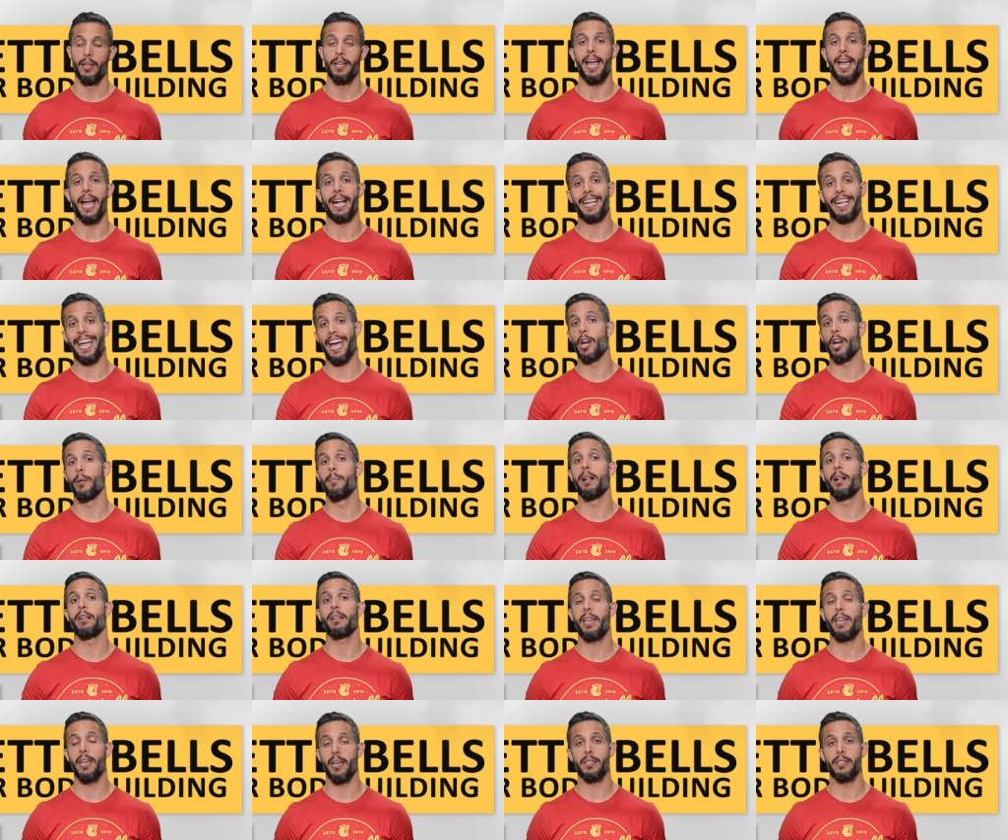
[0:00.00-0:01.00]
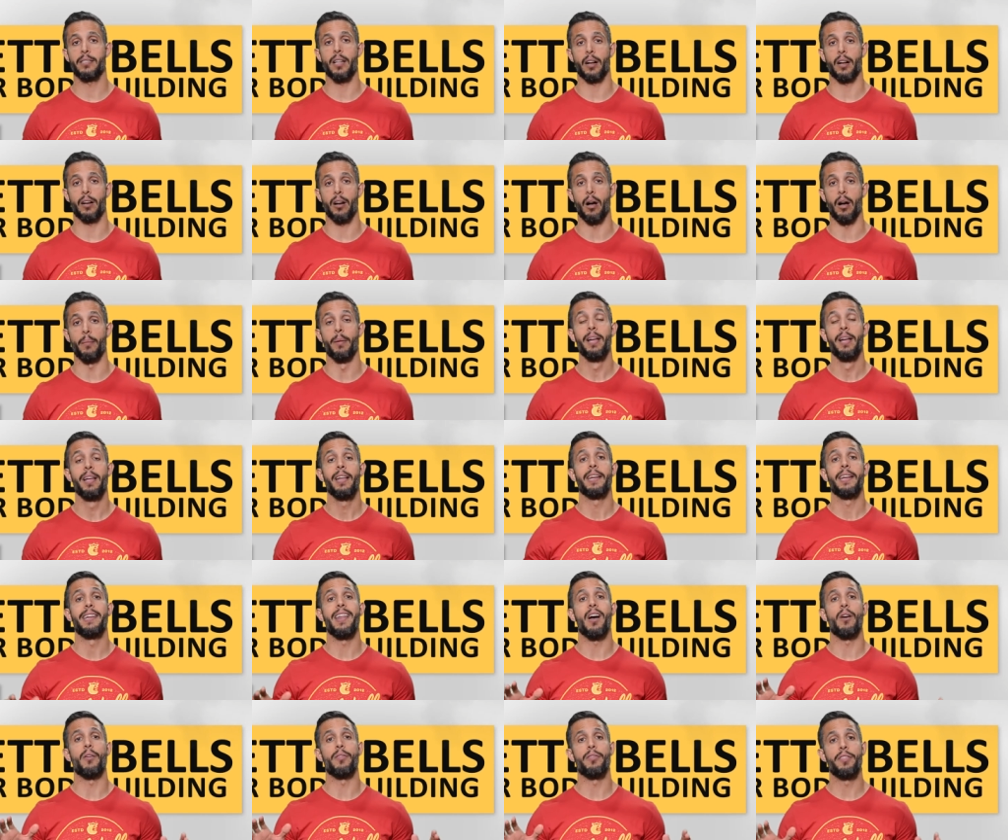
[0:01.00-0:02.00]
at kettlebellkings.com.
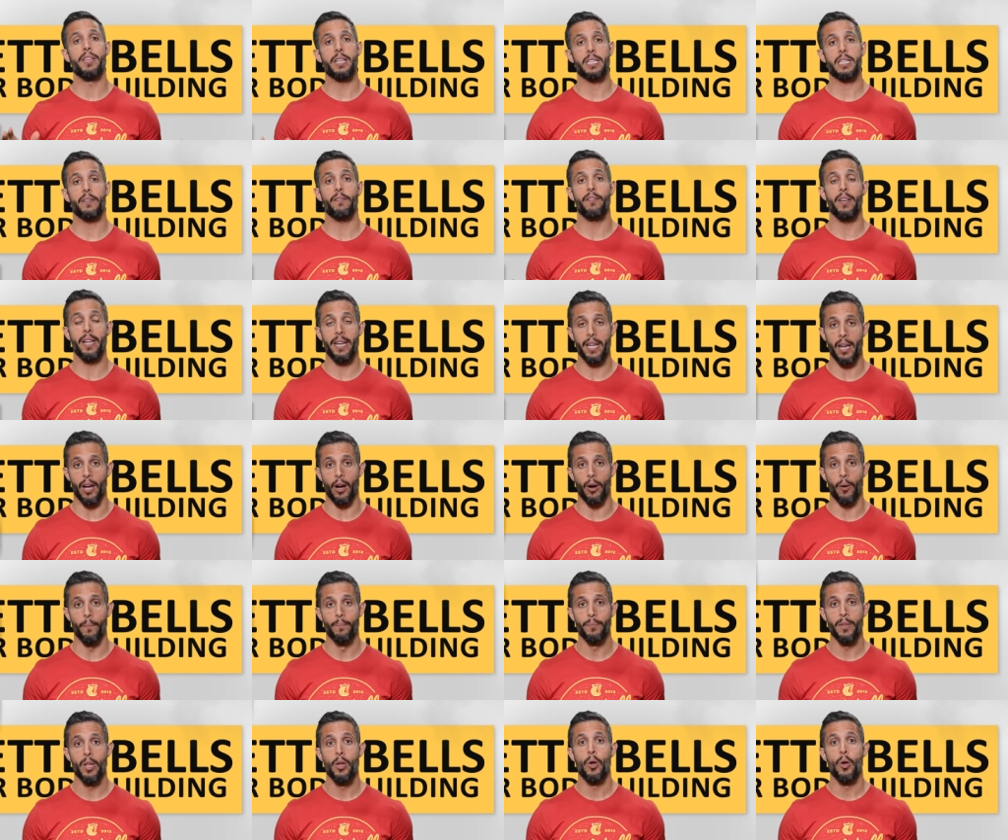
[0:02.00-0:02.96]
Now, in this video,